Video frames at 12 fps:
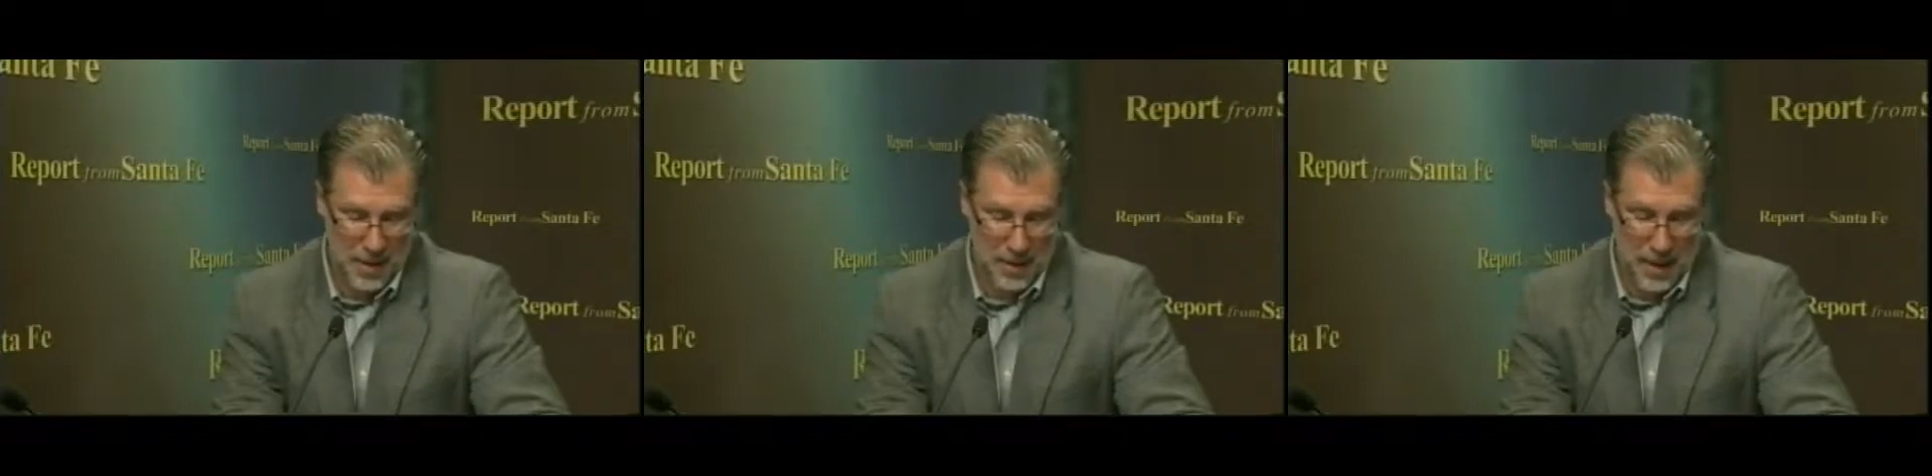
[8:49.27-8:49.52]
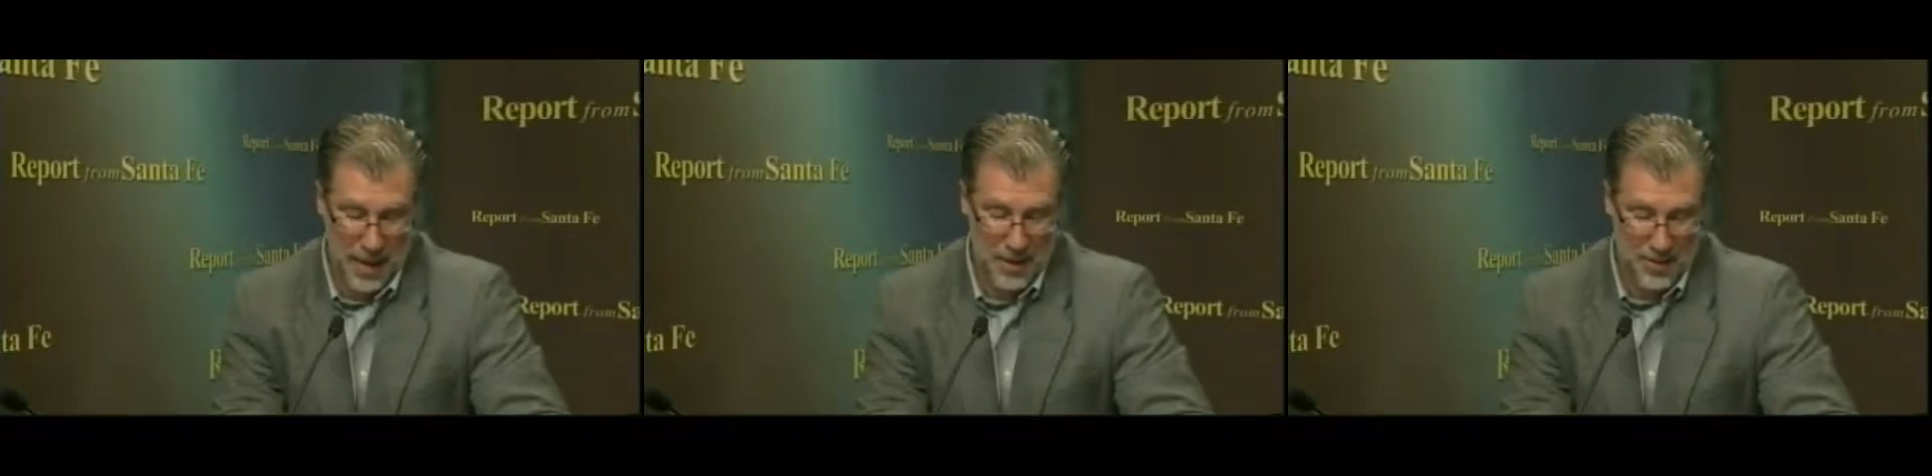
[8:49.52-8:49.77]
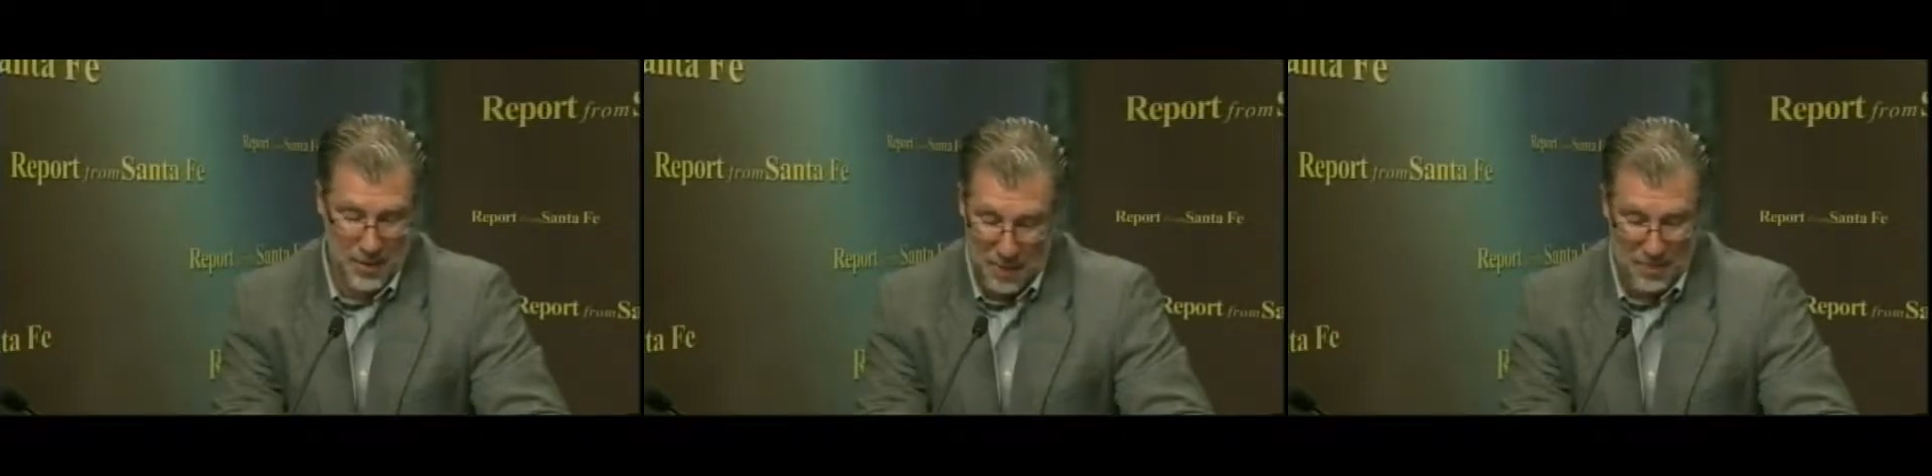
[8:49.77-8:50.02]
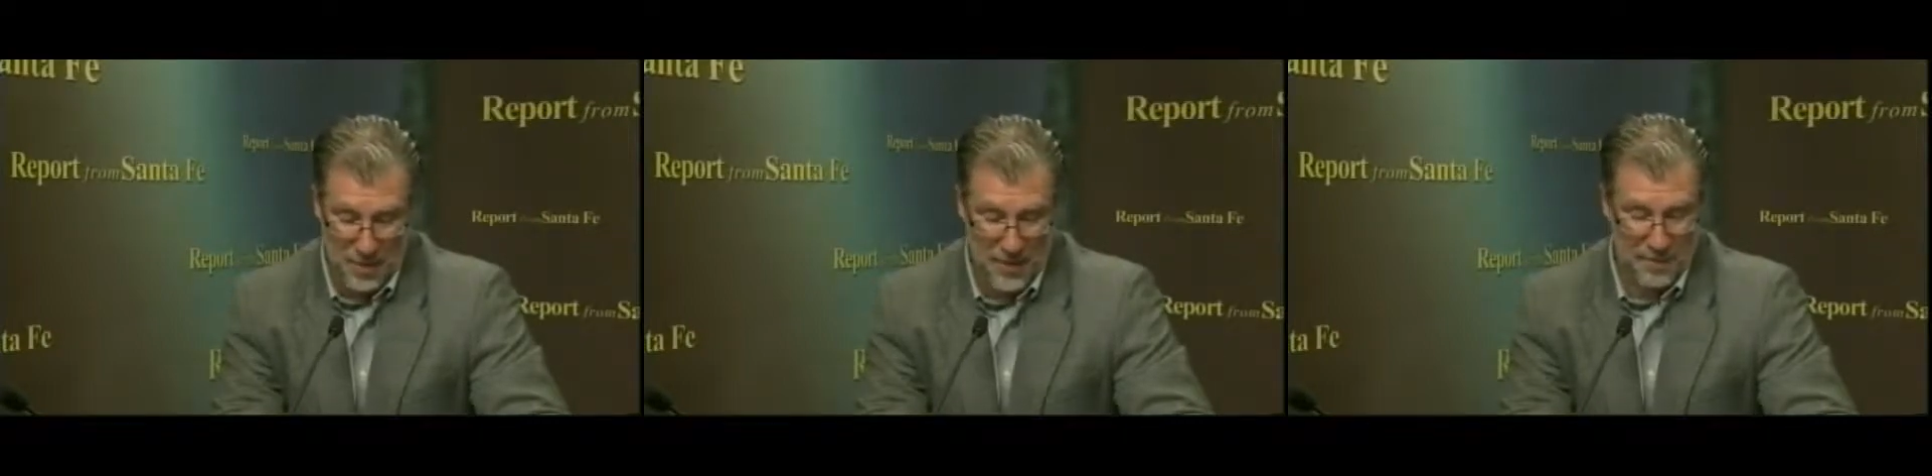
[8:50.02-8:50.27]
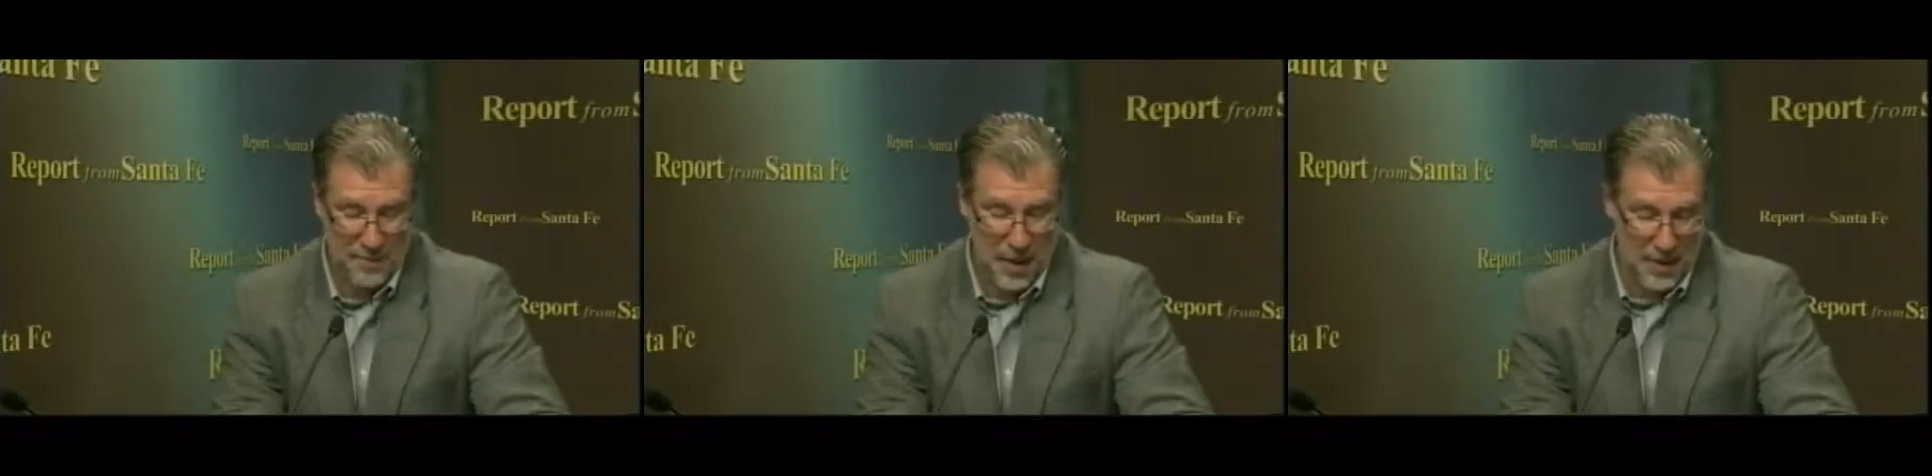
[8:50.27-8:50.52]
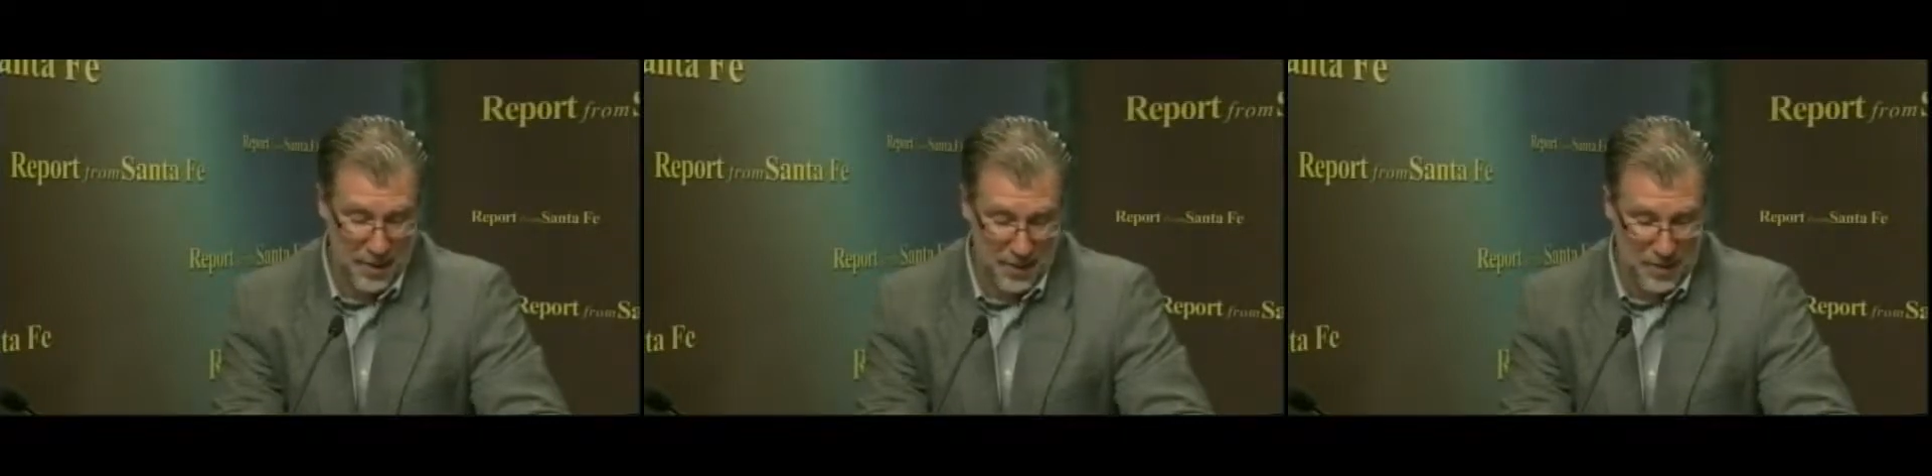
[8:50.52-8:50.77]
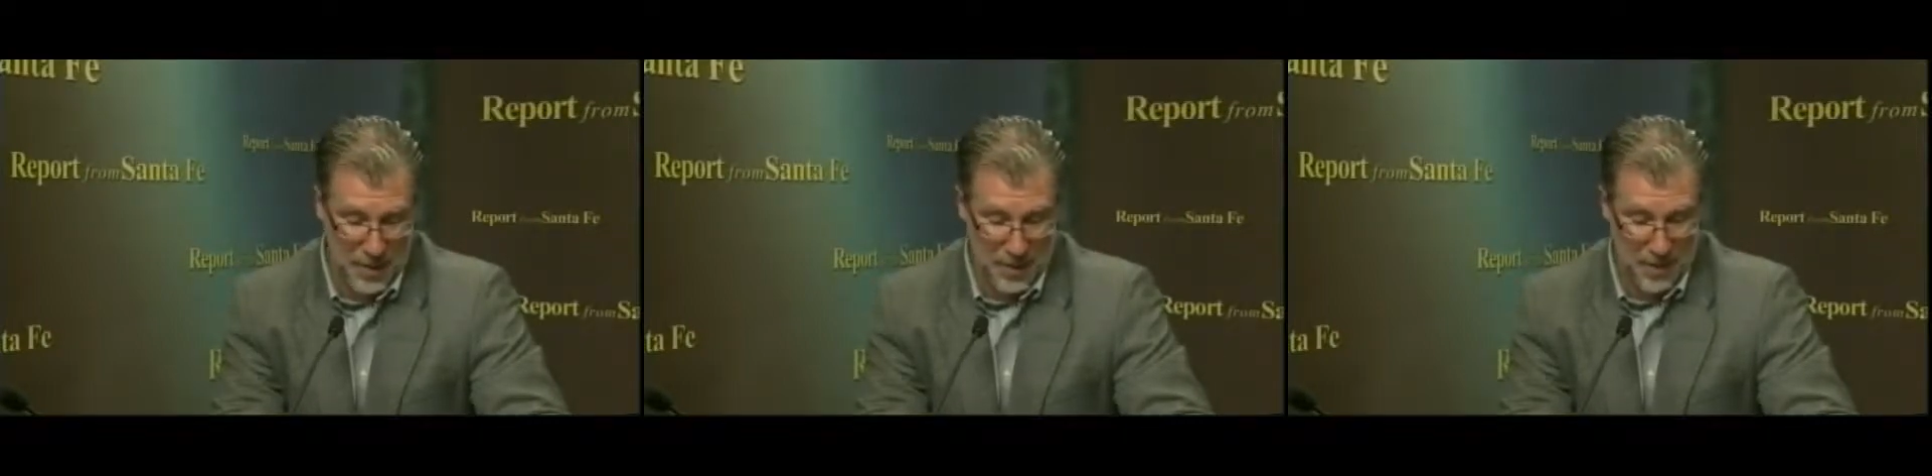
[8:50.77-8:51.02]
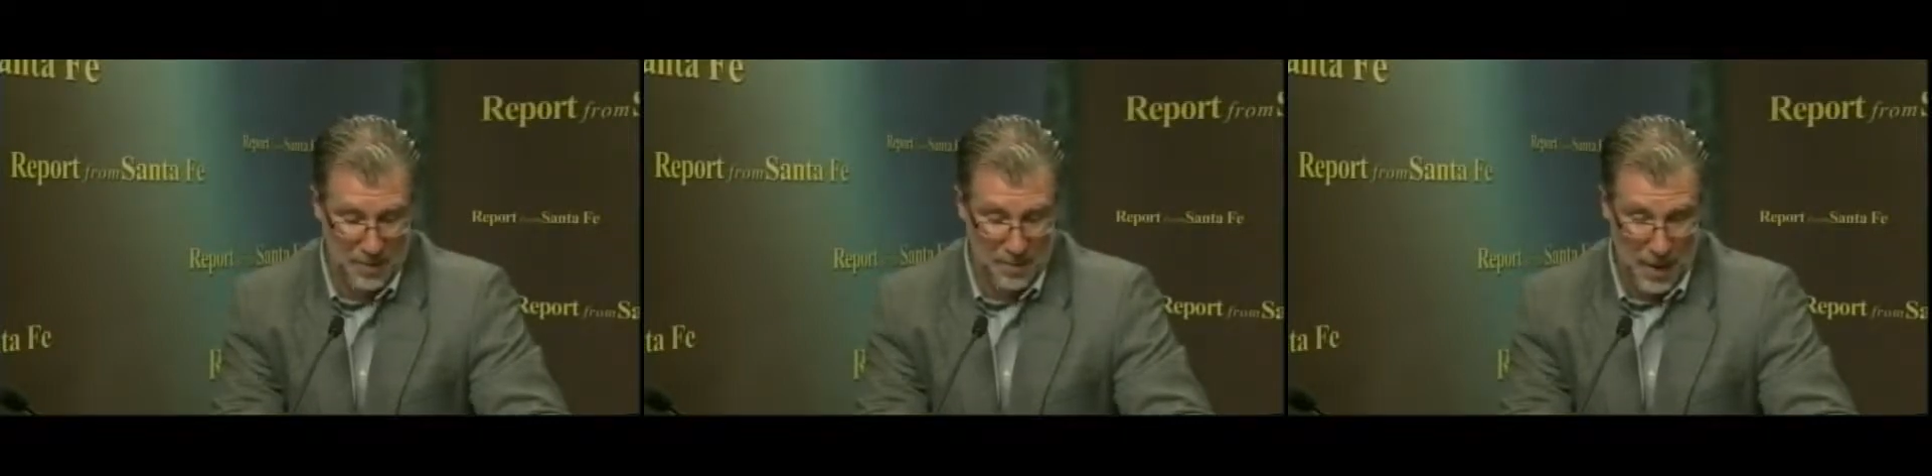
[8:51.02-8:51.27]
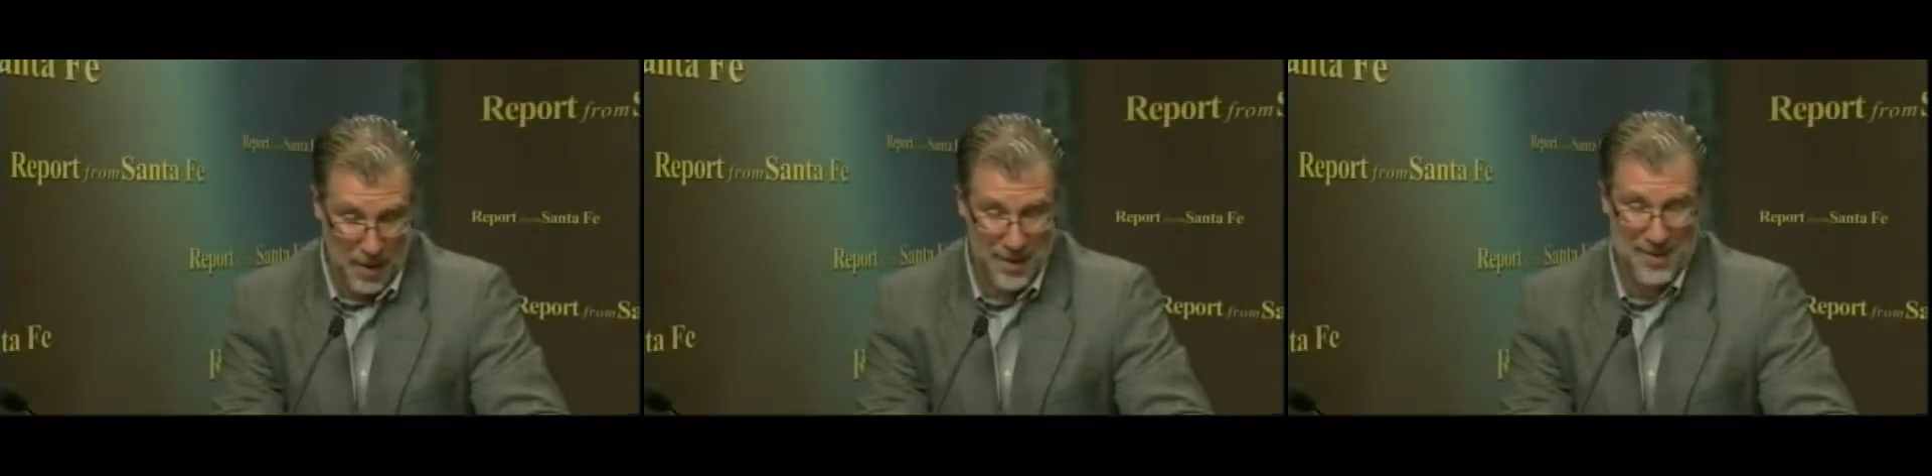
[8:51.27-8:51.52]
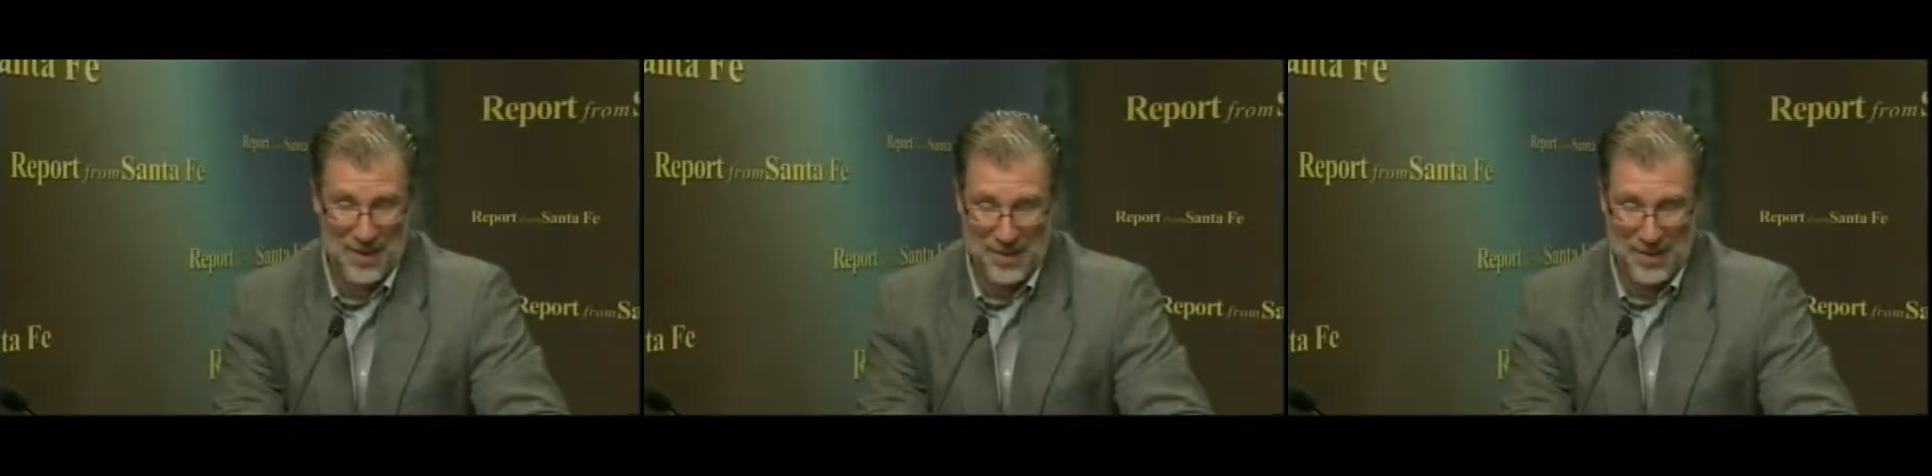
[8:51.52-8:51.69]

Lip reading: not substantive policy